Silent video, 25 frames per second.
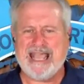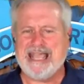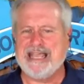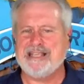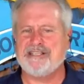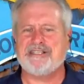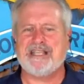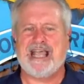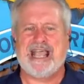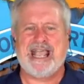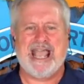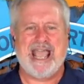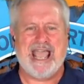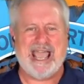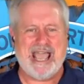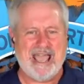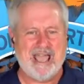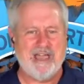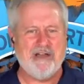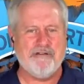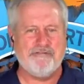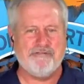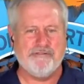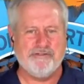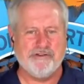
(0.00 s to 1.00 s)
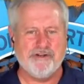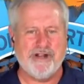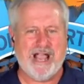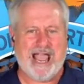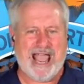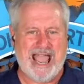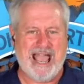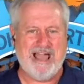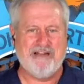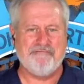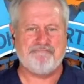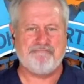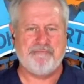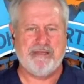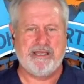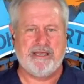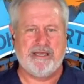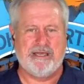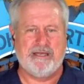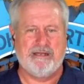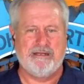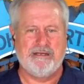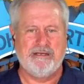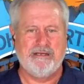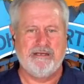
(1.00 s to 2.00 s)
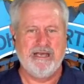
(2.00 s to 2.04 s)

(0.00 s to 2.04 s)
as they ever have been.